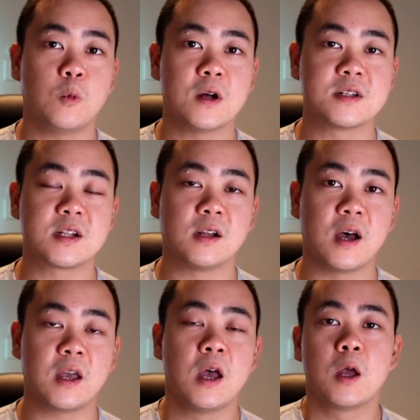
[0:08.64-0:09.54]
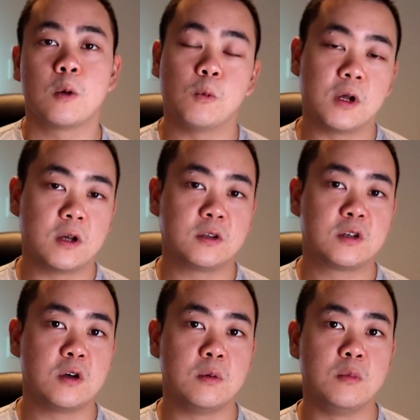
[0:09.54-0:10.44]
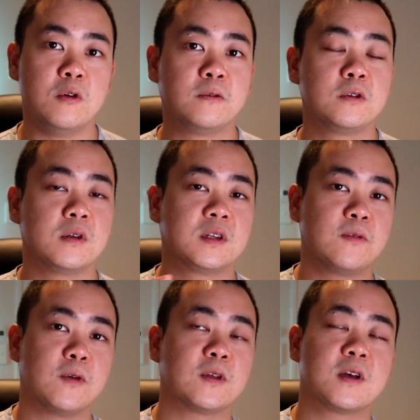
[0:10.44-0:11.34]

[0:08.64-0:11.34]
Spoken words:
ones like whether to move to a different